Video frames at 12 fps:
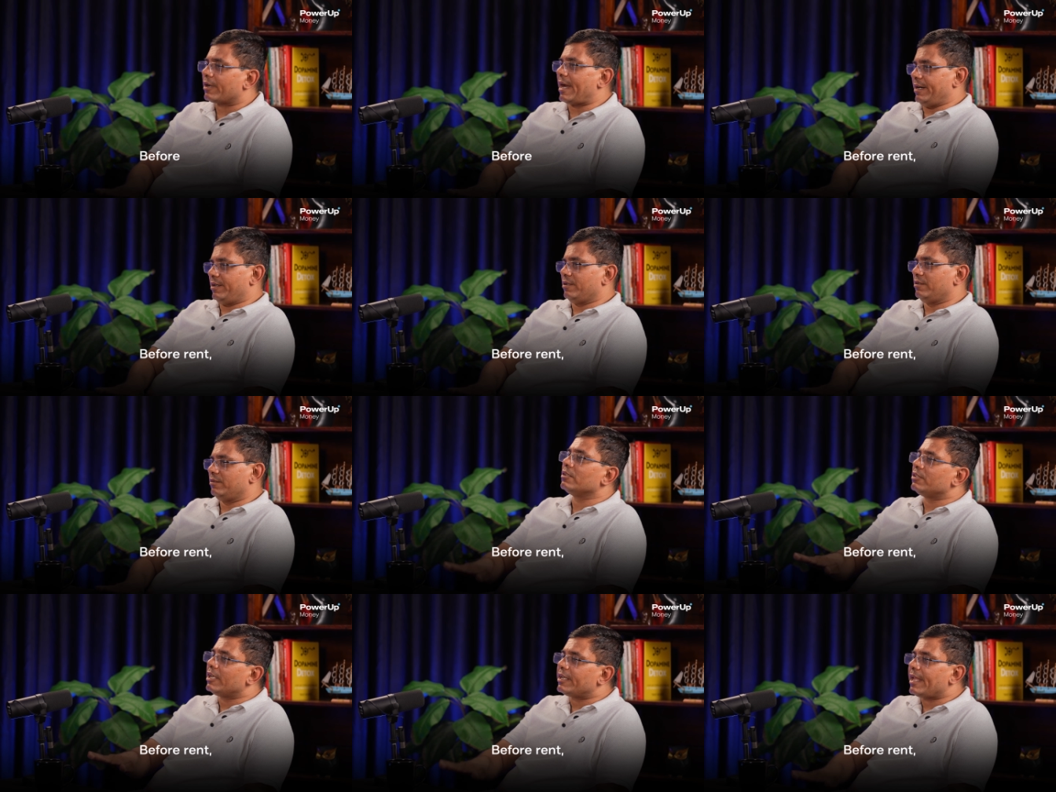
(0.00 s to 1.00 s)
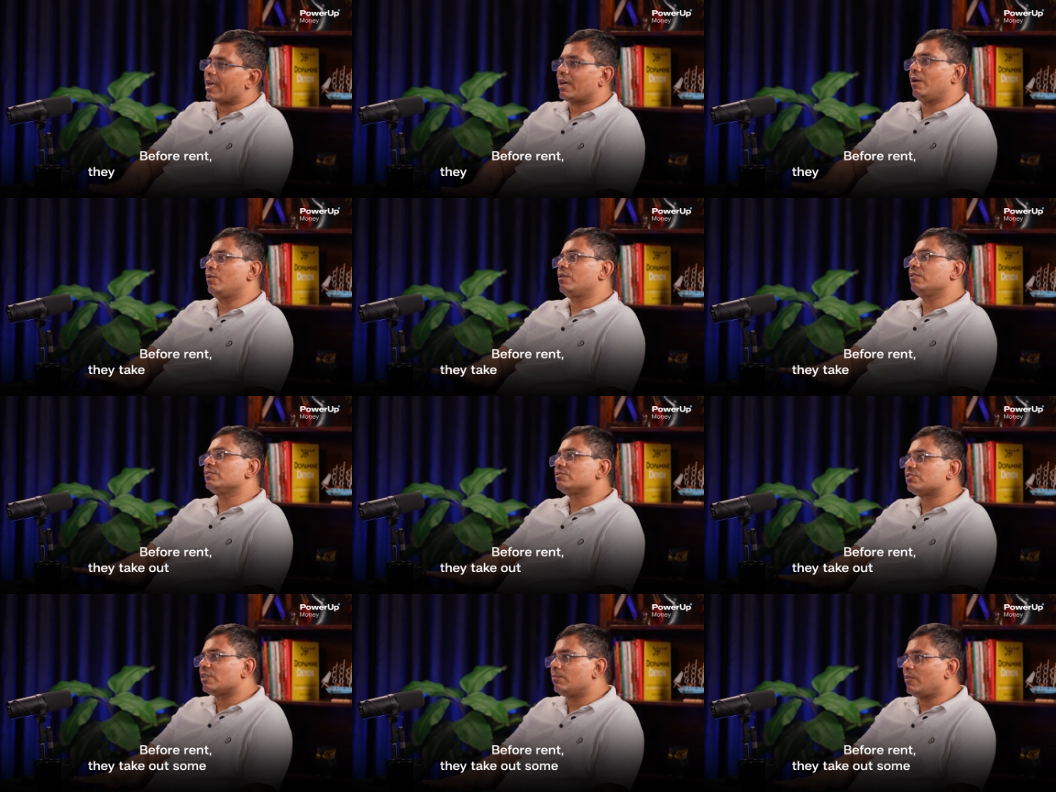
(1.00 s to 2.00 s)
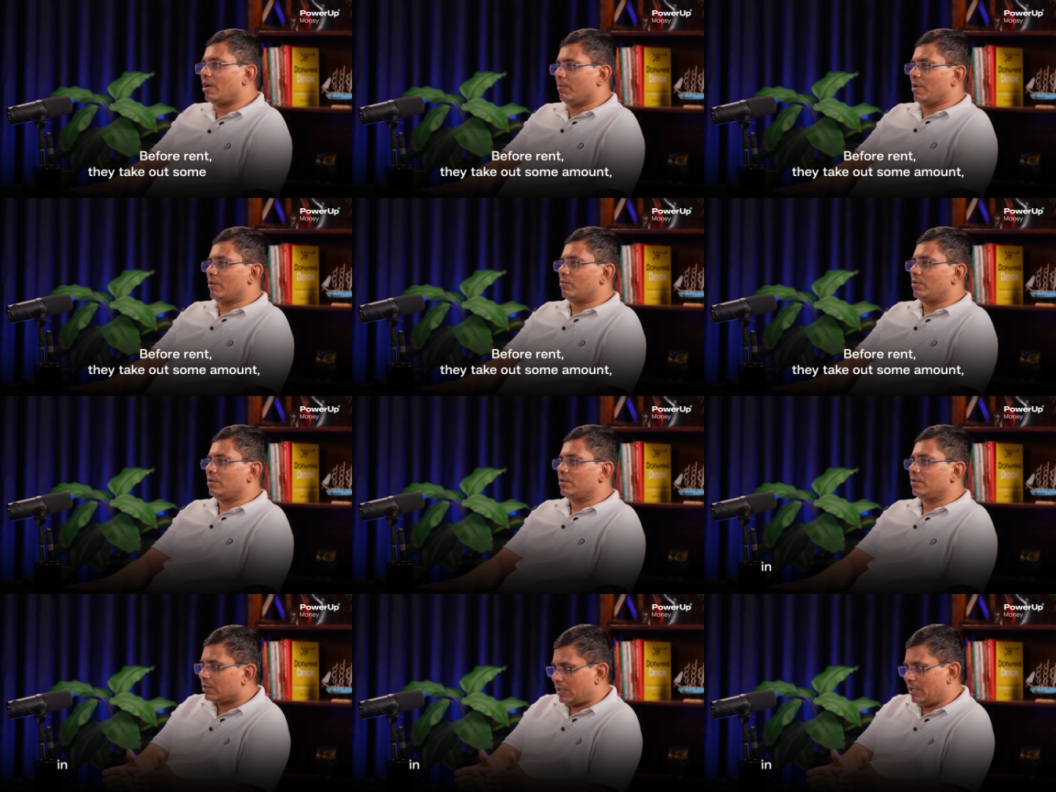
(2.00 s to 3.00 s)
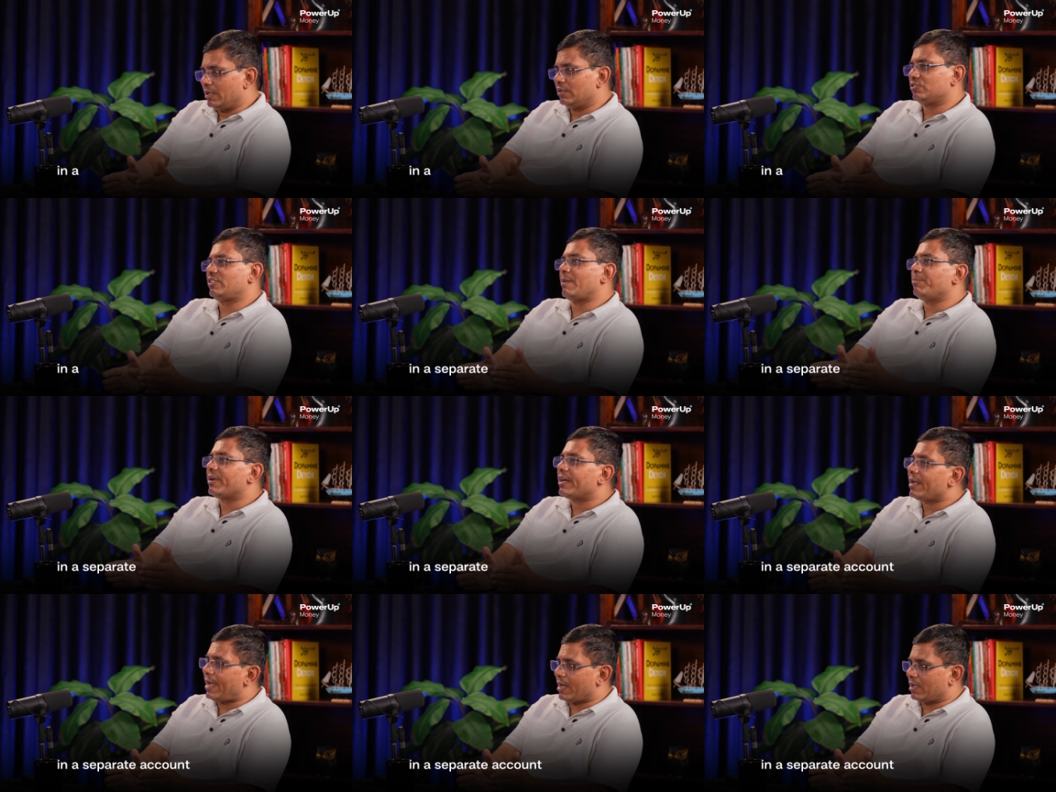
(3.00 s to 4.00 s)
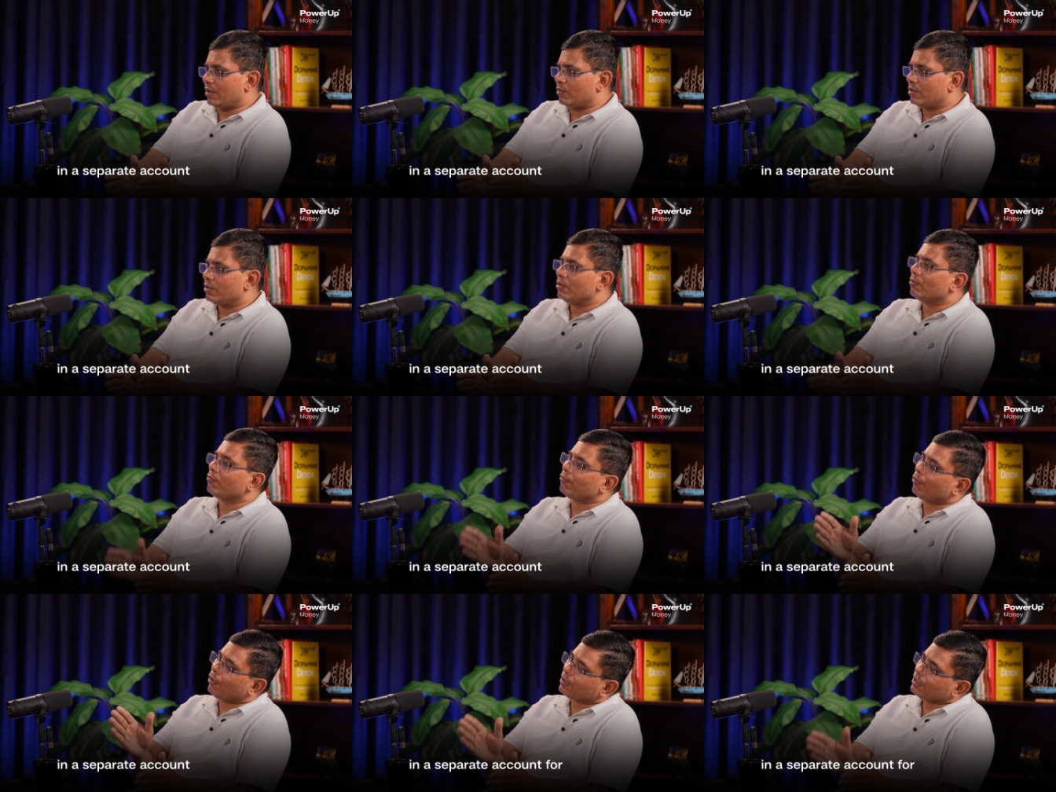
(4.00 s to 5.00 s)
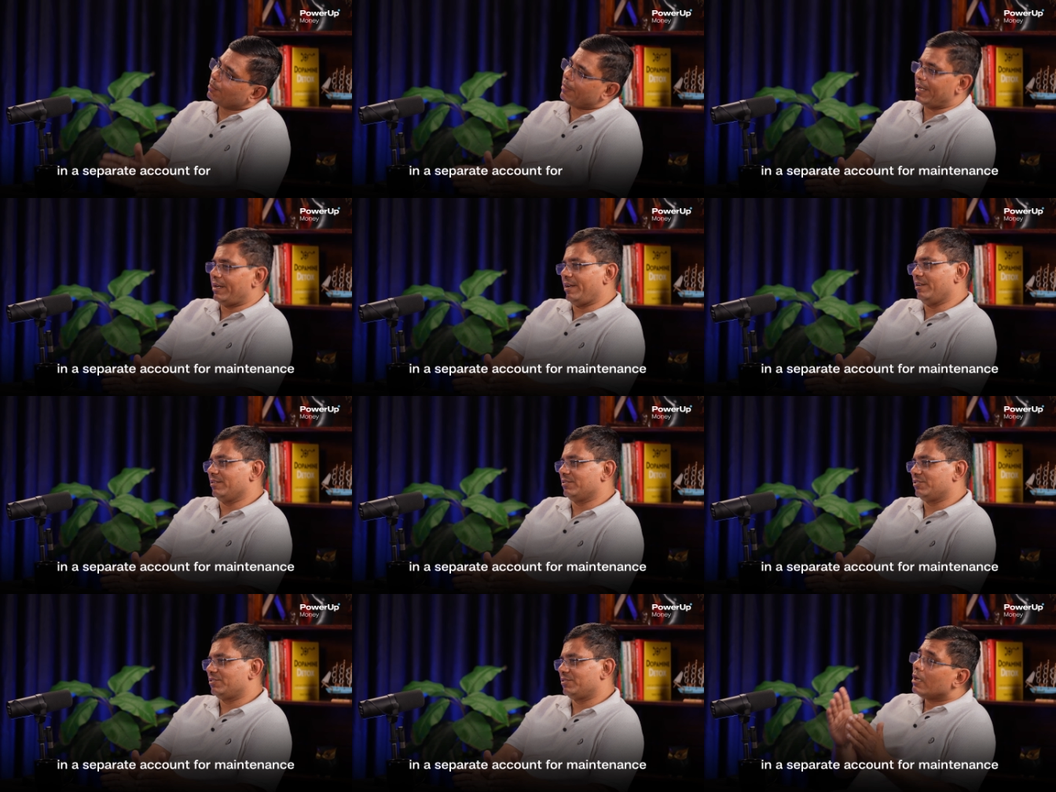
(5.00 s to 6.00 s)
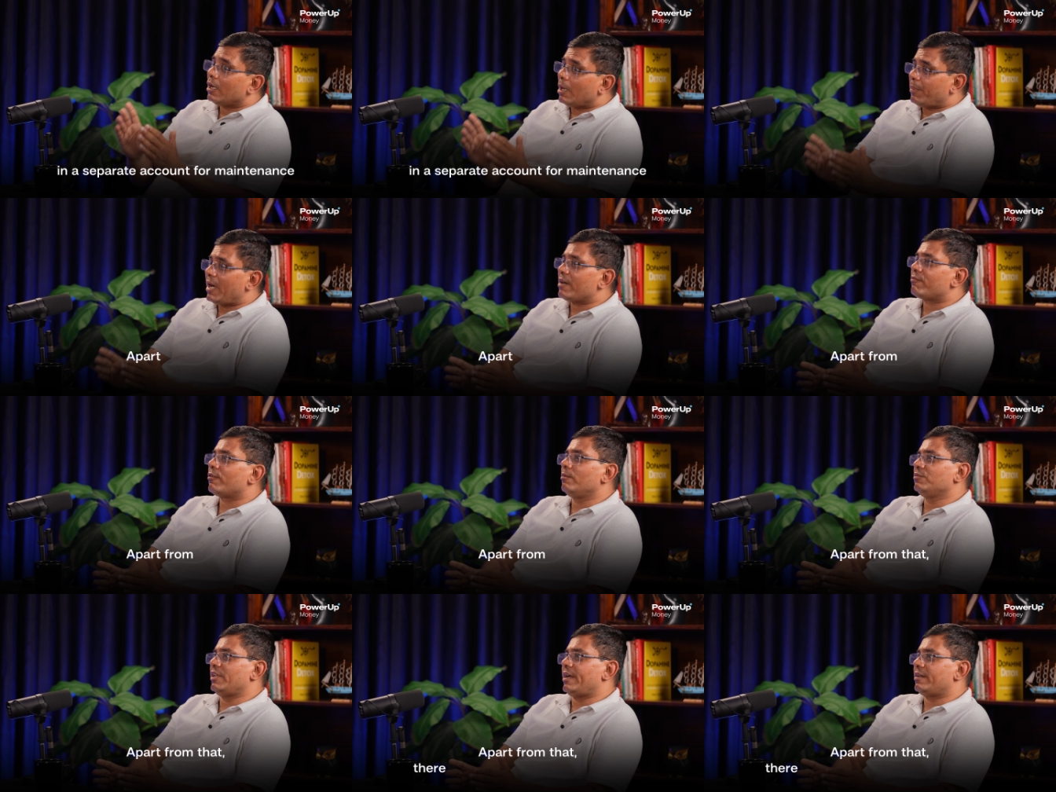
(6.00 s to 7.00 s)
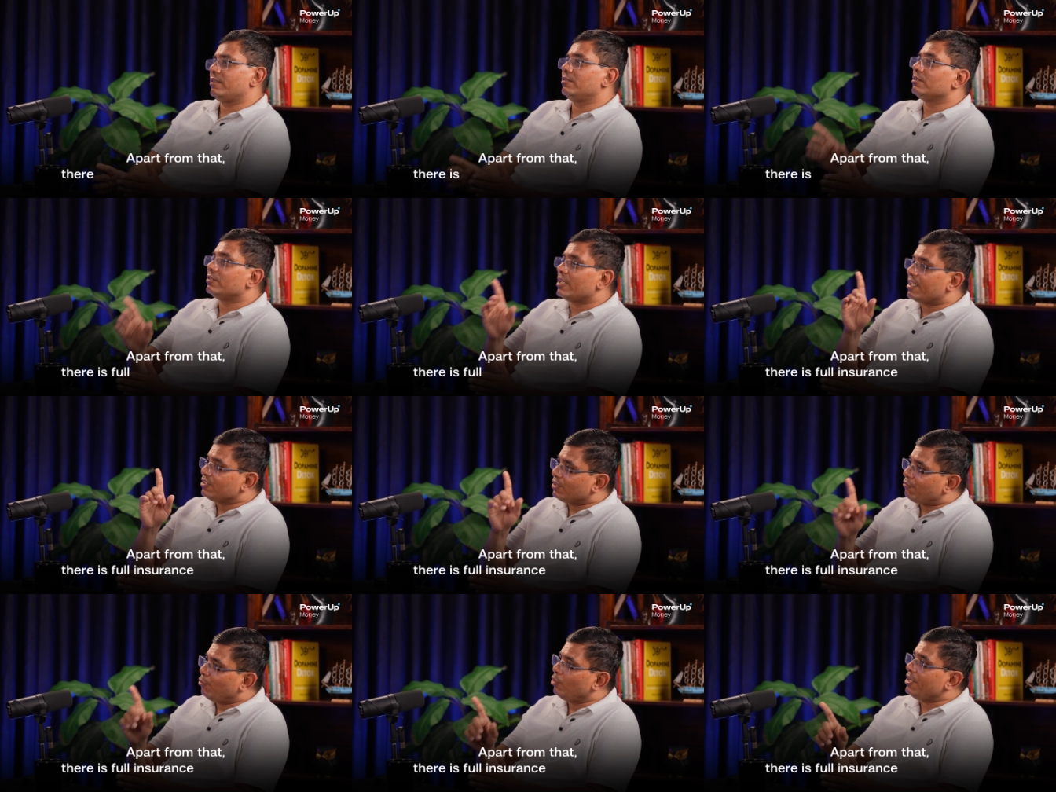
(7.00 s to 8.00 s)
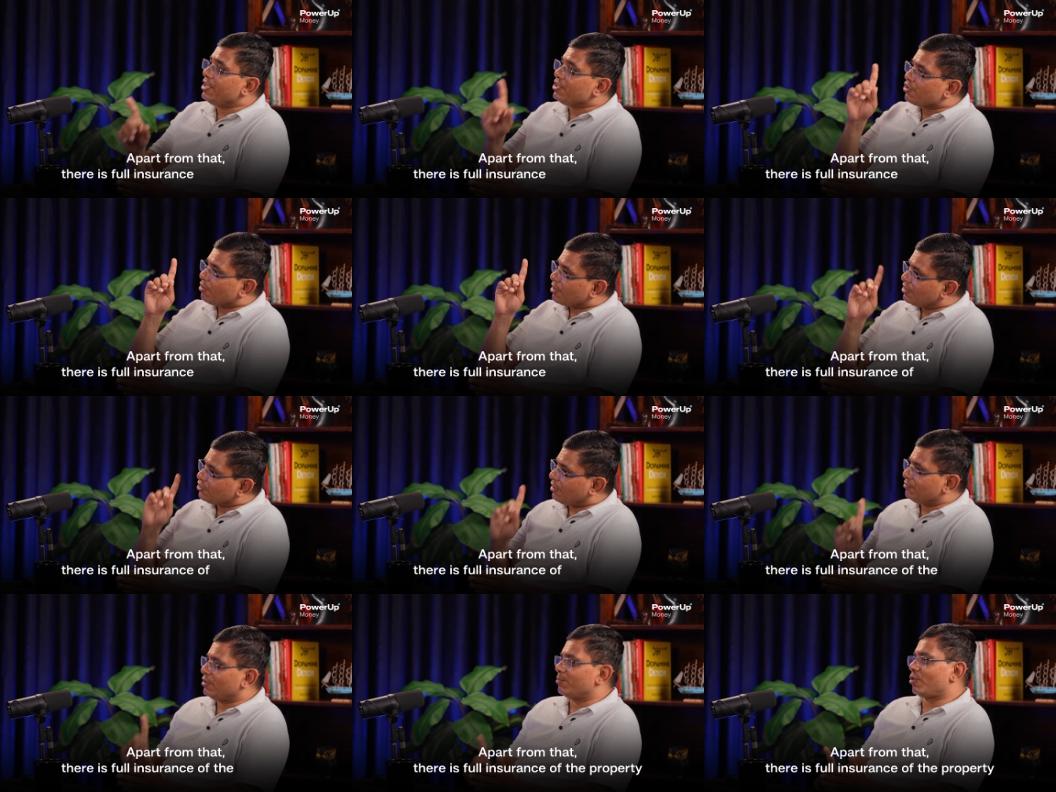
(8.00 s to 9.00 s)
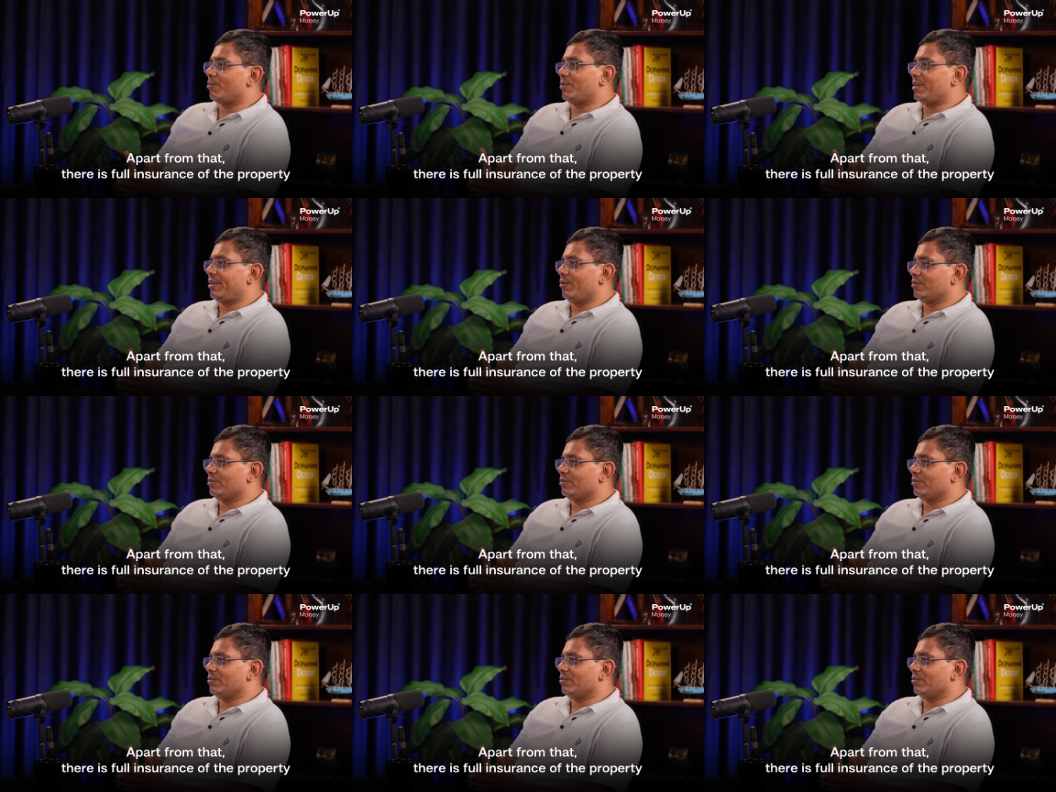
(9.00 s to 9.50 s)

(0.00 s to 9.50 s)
rent, they take out some amount in a separate account for the maintenance. Apart from that, there is a full insurance of the property